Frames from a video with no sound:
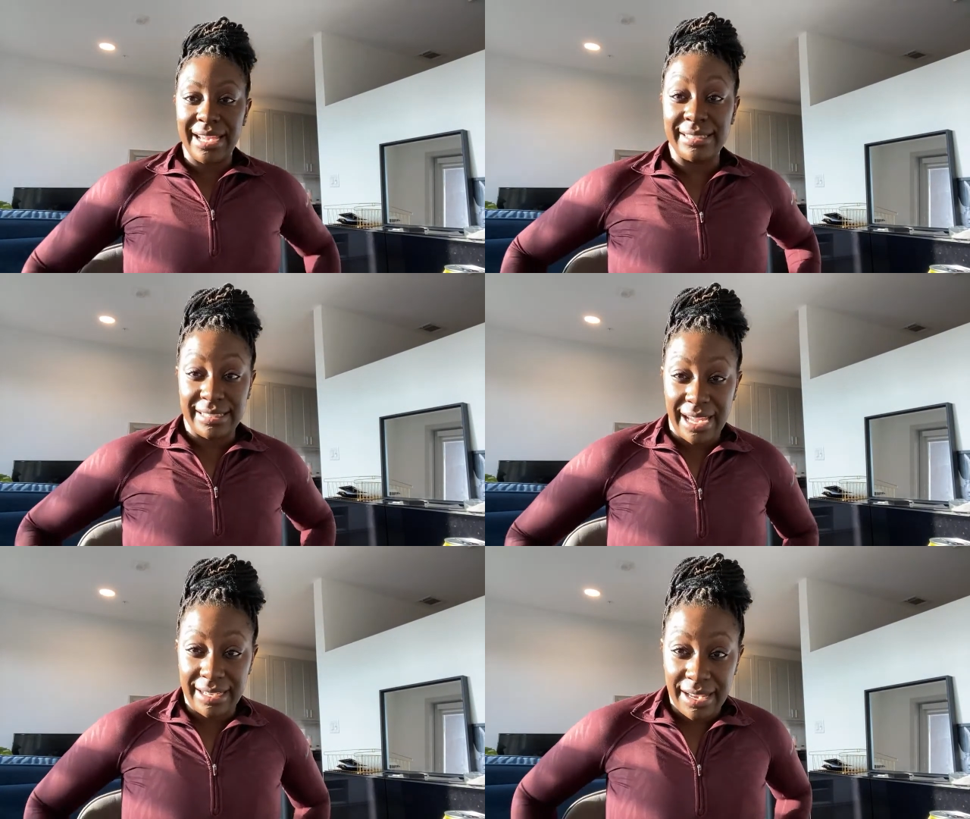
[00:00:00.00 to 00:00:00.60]

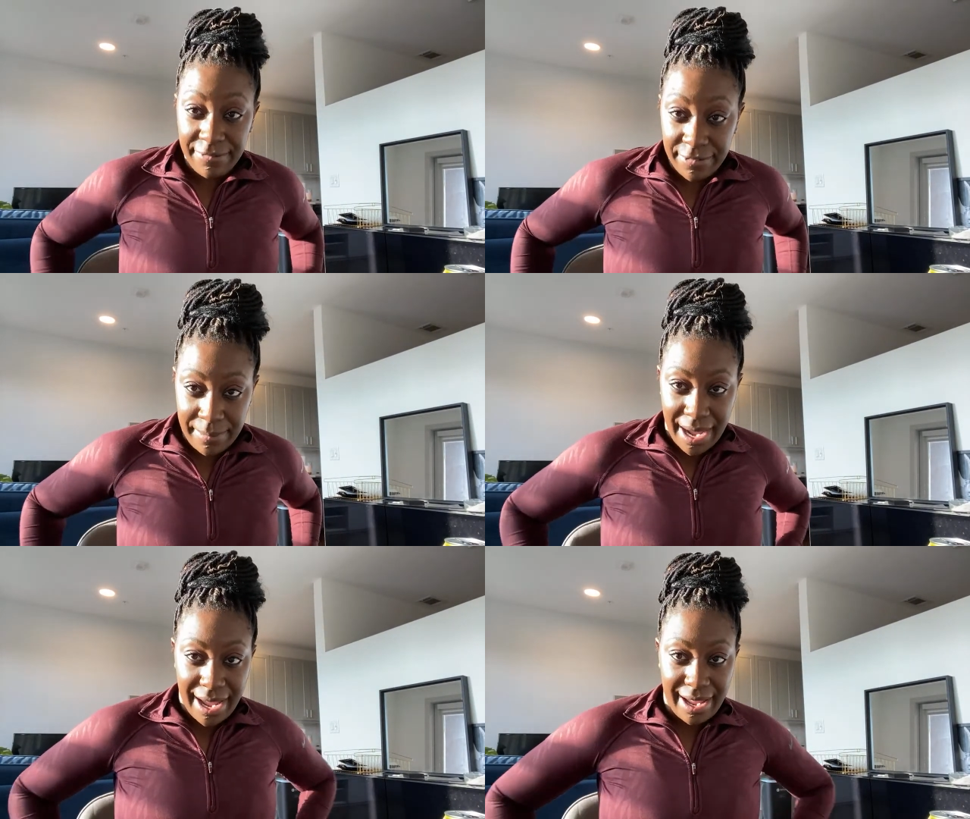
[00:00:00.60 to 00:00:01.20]
signed up for
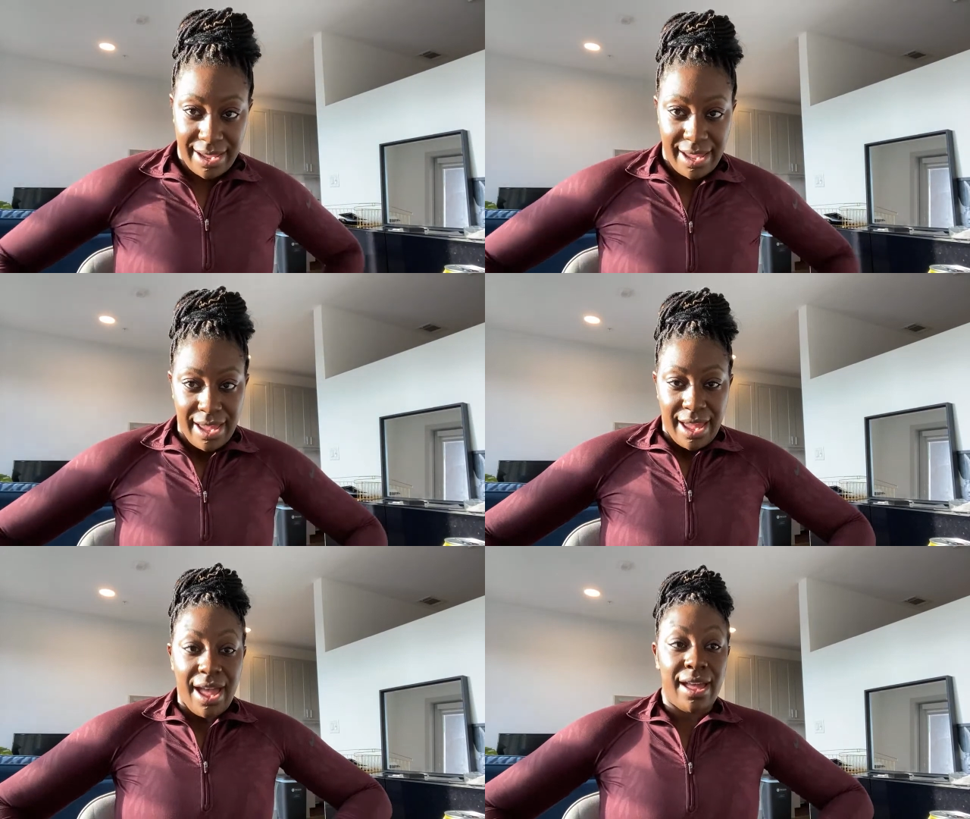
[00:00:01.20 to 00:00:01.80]
my
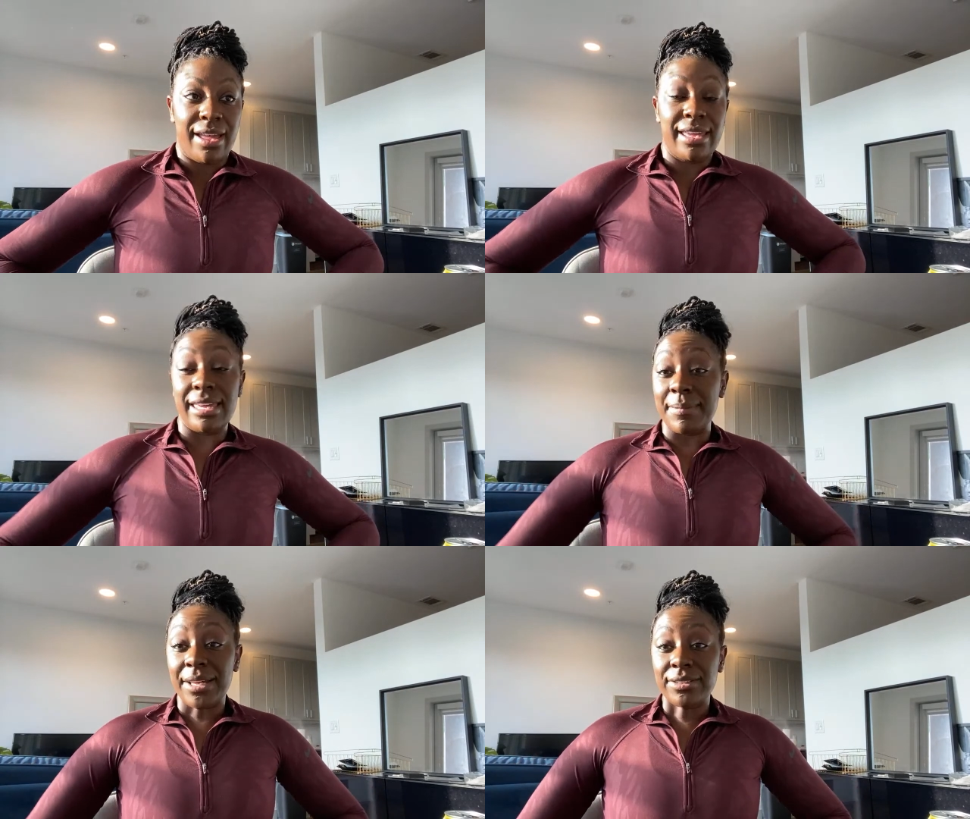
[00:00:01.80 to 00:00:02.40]

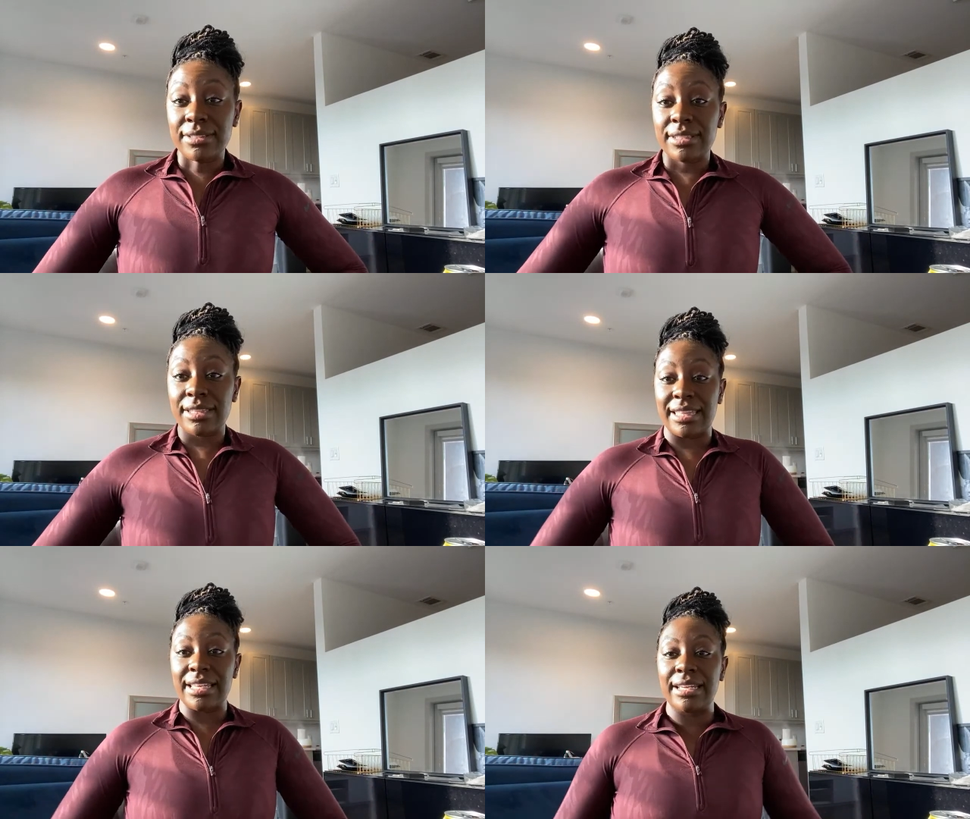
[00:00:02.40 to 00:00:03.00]
emails,
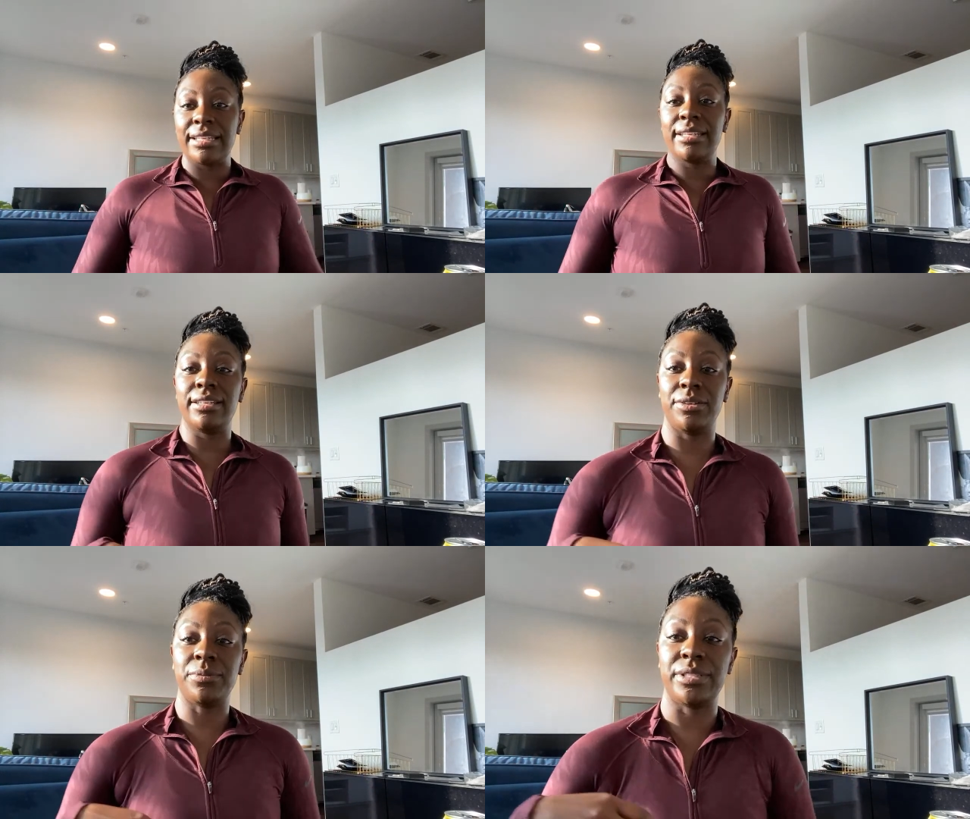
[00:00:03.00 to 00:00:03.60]
then
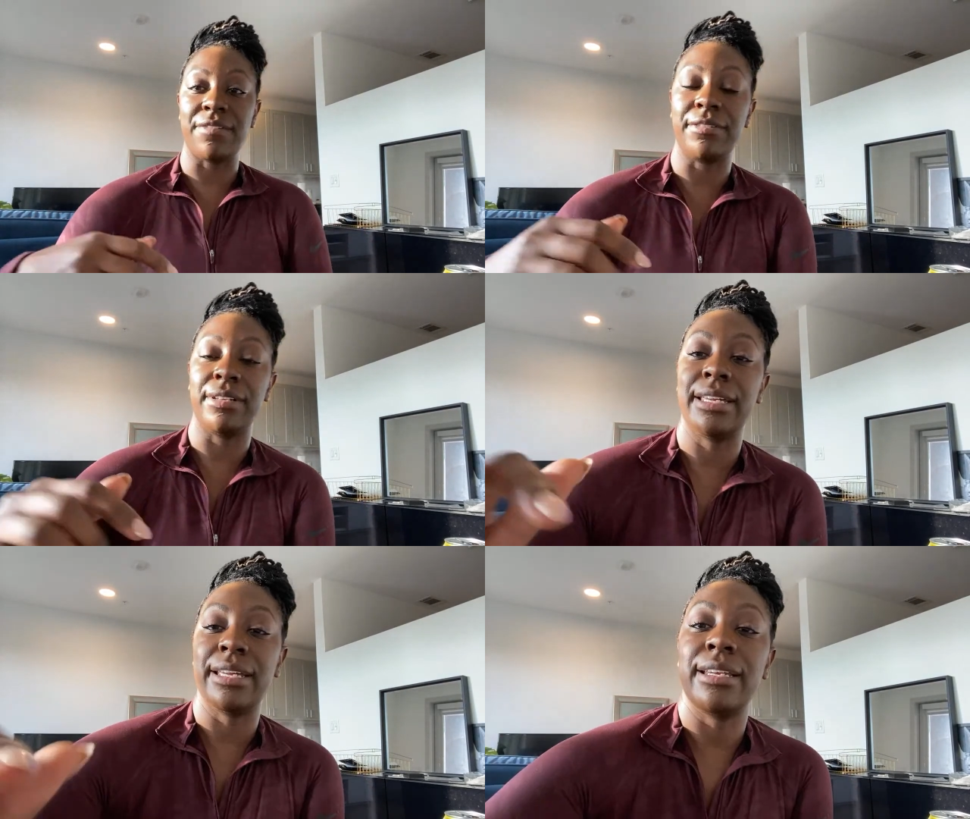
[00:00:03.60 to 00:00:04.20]
you will
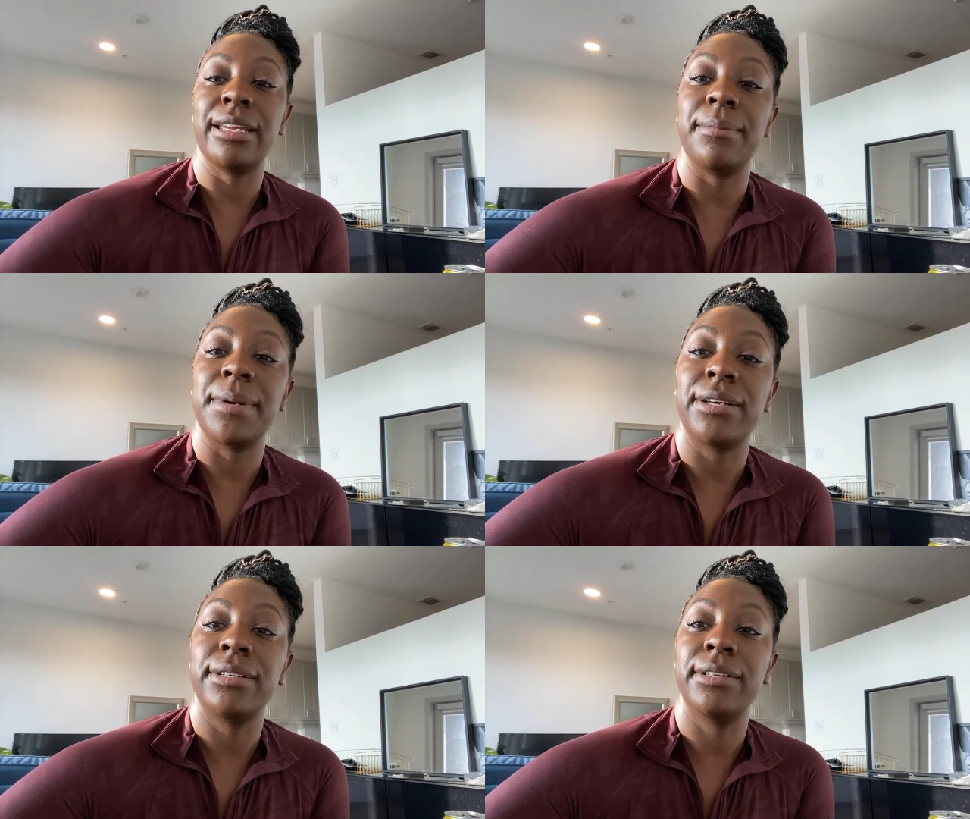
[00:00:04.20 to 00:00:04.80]
definitely get an email.